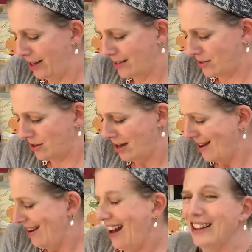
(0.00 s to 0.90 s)
It's
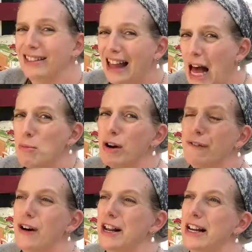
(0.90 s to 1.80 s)
a lot more
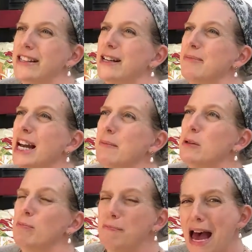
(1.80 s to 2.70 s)
fun and
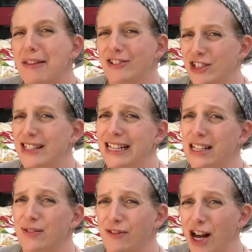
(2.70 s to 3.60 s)
sometimes math just
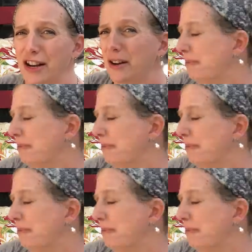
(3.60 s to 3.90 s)
needs fun.